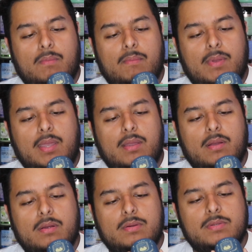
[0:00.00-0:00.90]

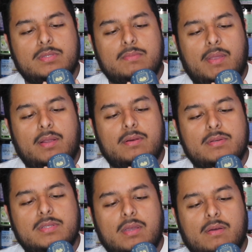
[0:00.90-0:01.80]

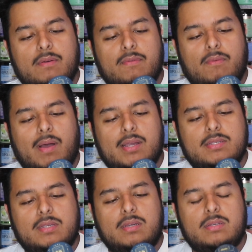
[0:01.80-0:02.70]
Mayors of
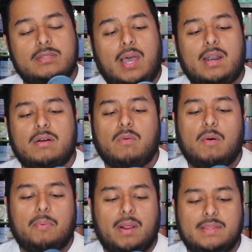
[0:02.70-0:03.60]
Wax Goods. I don't know
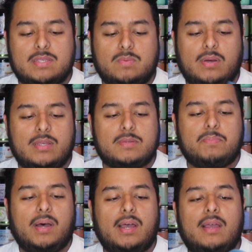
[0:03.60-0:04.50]
what brand this was,
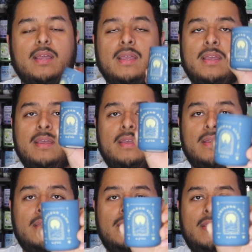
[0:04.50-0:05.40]
but
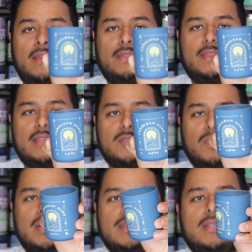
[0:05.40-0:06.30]
this
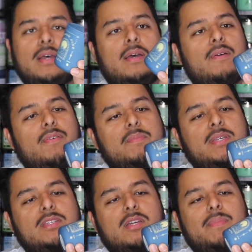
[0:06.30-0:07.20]
was from
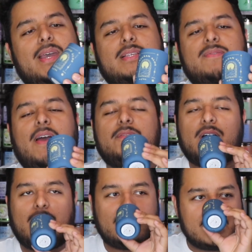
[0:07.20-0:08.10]
TJ Maxx,
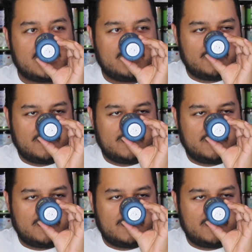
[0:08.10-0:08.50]
$5.